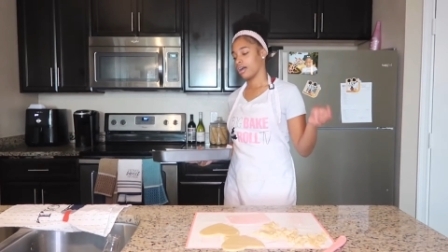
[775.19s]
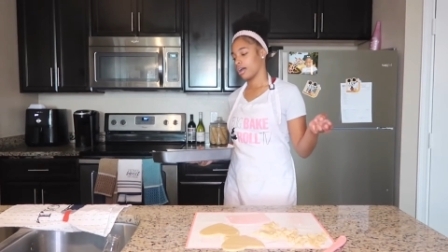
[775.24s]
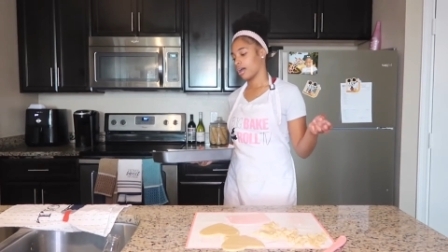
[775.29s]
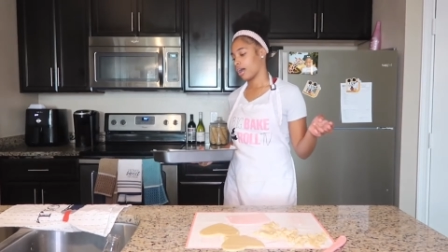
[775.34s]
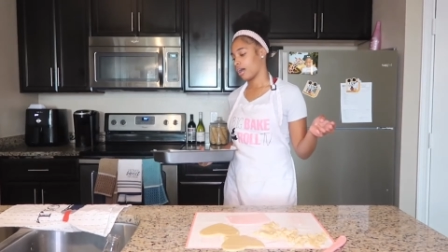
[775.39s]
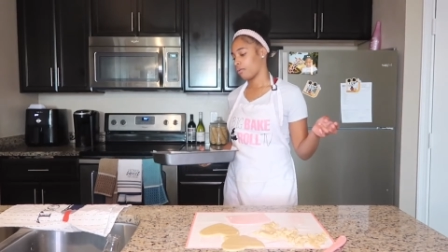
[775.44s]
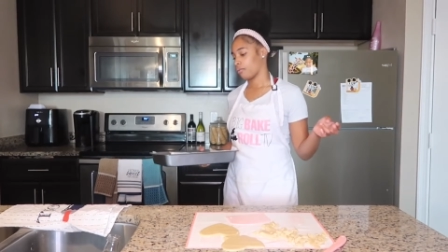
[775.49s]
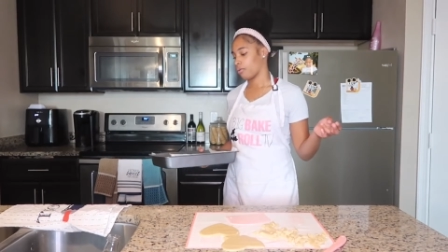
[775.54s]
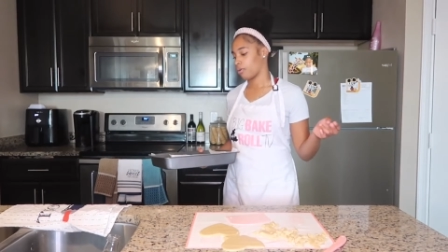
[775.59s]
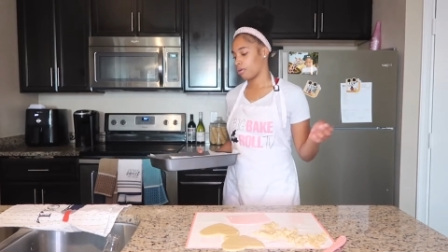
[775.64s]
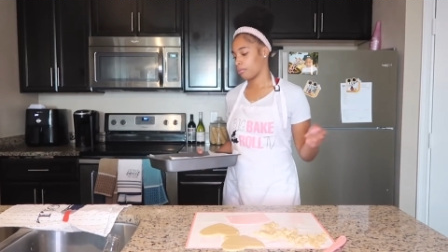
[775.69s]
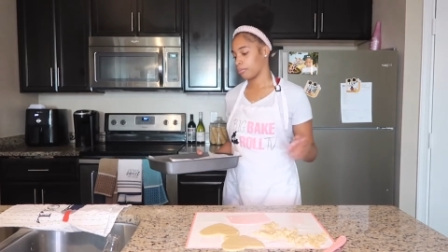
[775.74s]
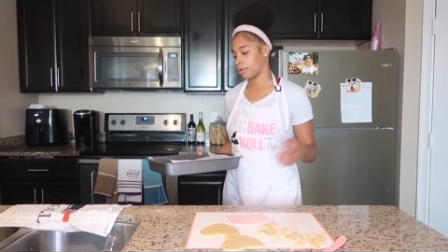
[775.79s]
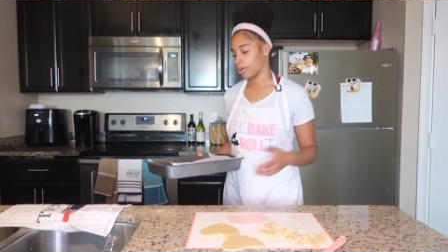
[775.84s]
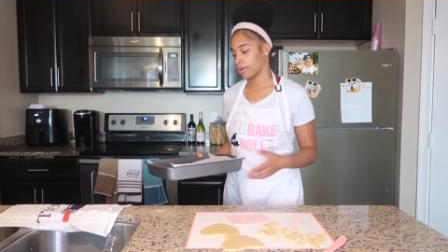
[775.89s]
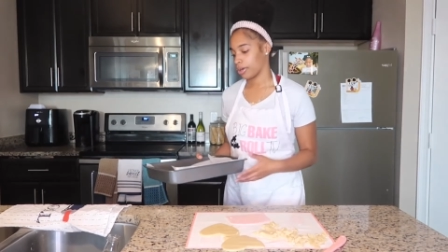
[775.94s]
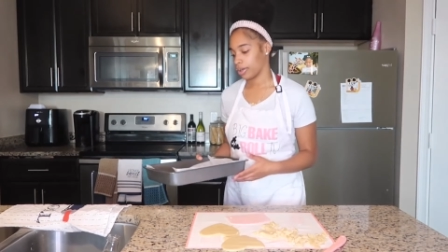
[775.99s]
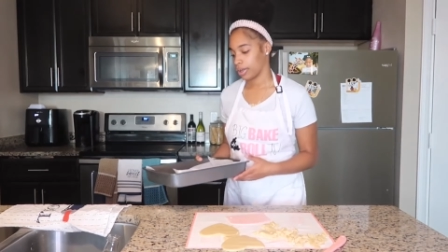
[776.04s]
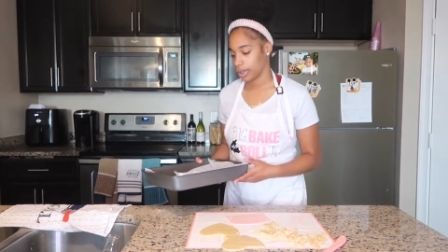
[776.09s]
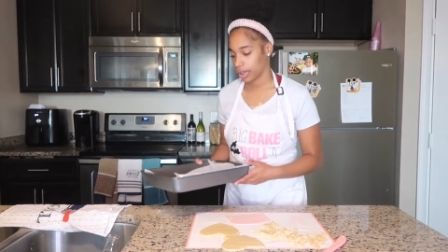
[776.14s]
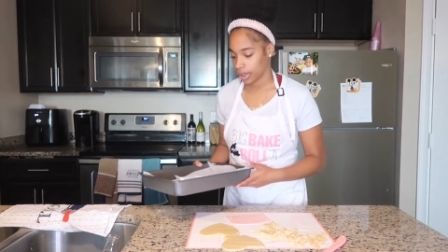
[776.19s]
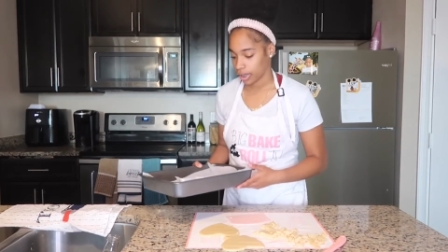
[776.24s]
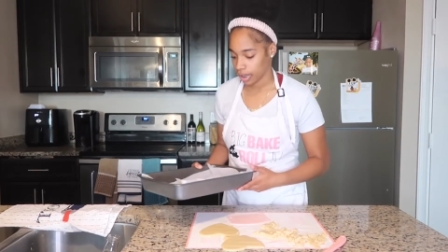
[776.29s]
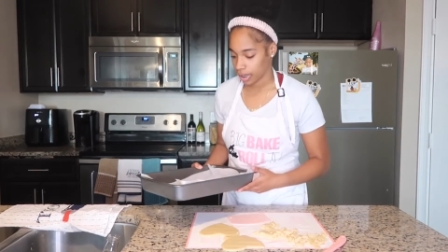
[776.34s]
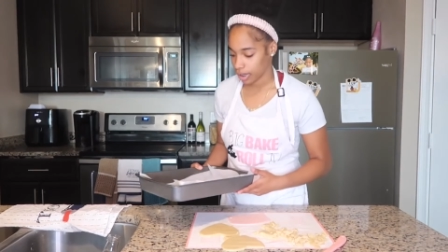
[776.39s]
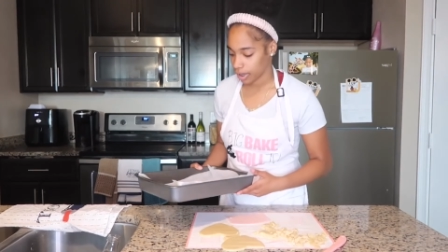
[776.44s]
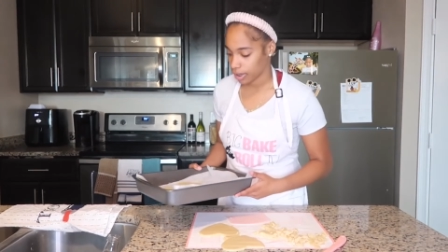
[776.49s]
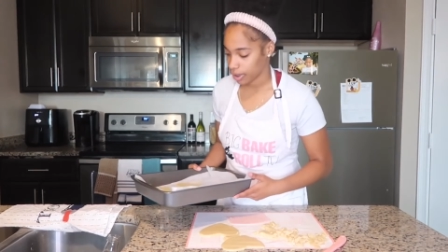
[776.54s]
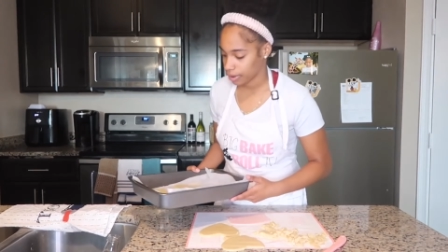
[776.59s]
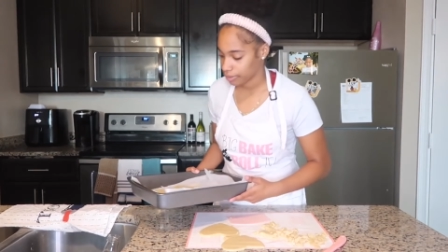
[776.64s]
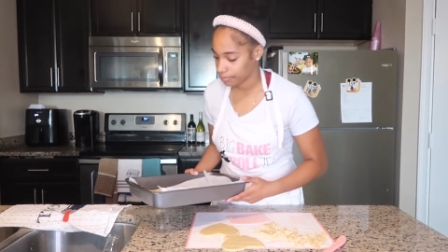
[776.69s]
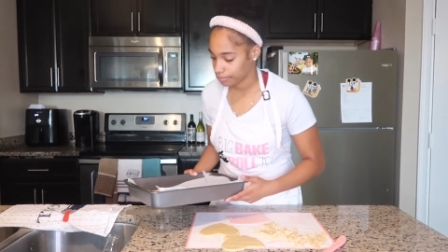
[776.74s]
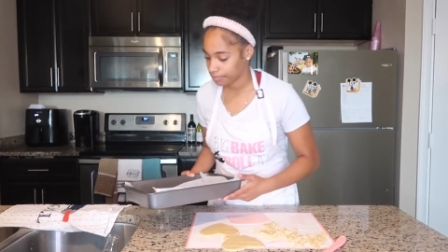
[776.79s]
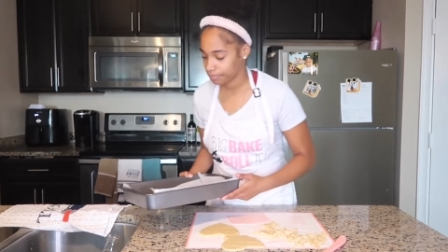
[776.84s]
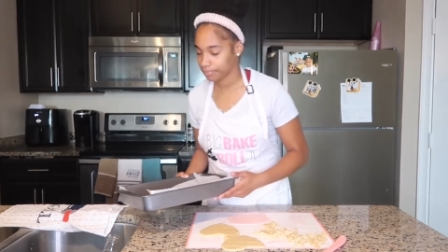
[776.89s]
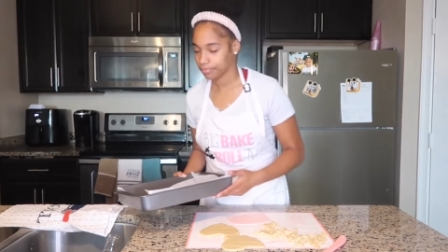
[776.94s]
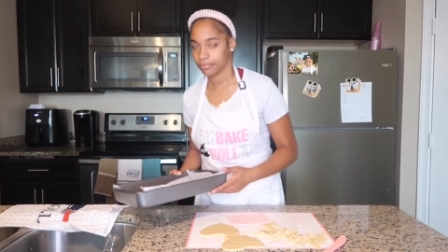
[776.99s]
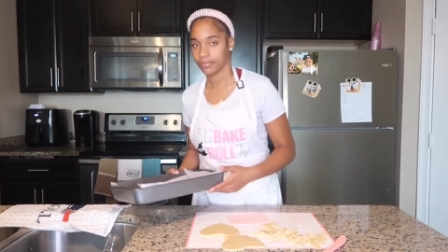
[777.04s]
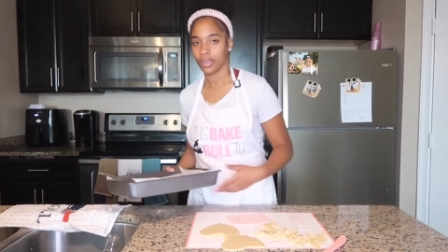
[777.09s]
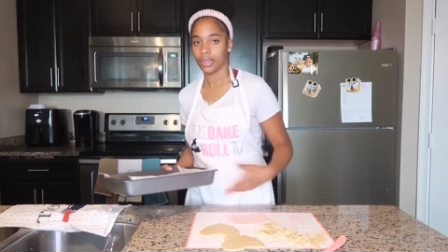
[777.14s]
at Walmart, and
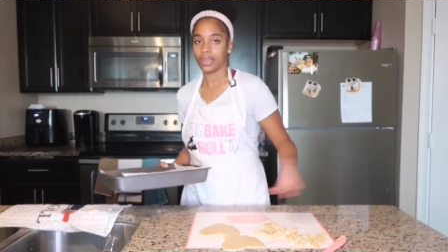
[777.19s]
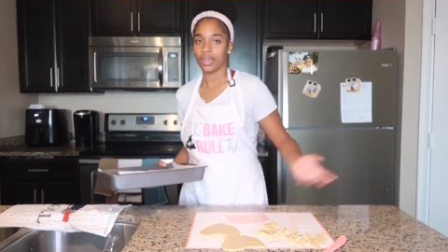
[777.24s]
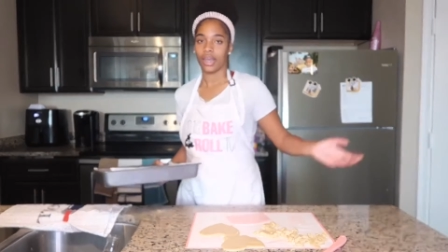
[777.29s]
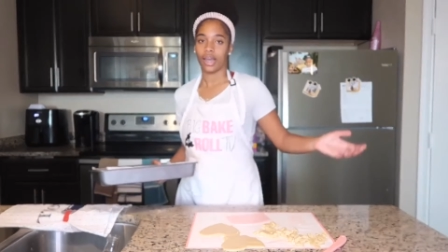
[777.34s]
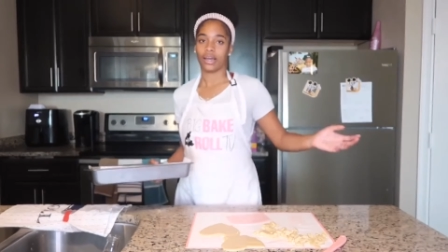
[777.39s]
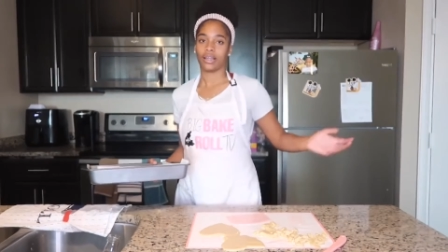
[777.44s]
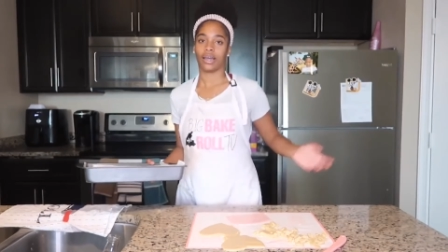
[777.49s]
yeah,